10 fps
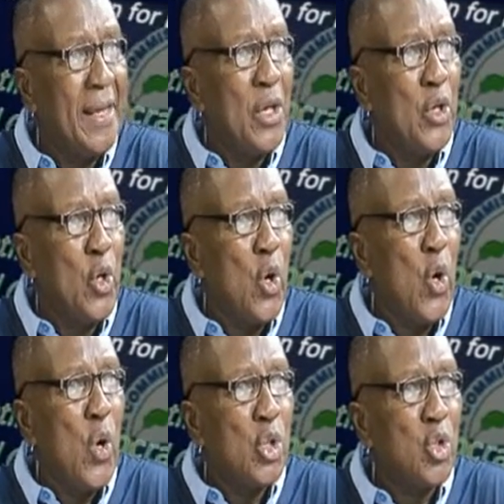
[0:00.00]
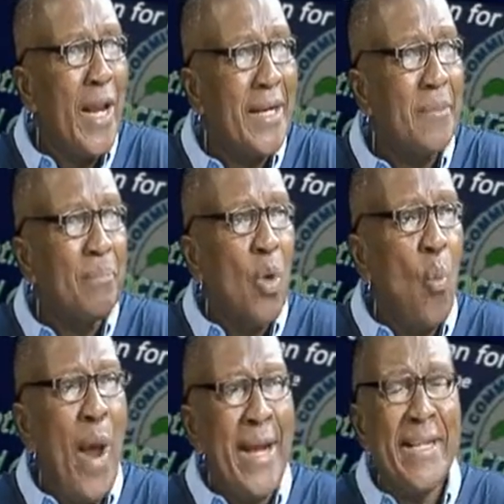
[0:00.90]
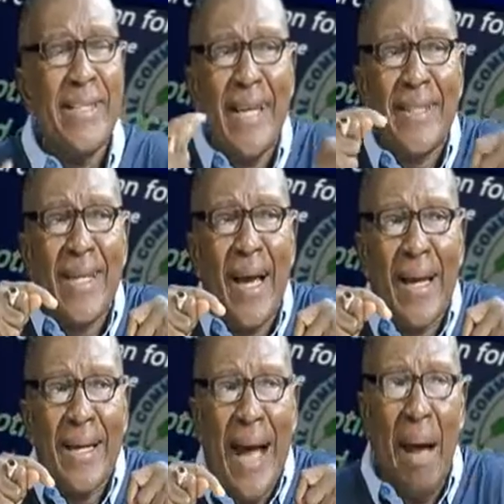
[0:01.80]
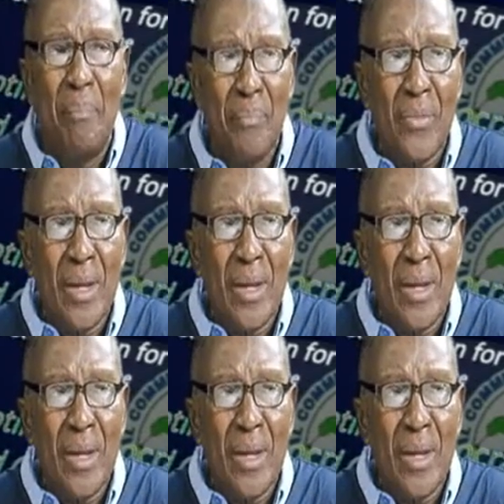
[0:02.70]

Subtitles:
you know, so that when disaster come,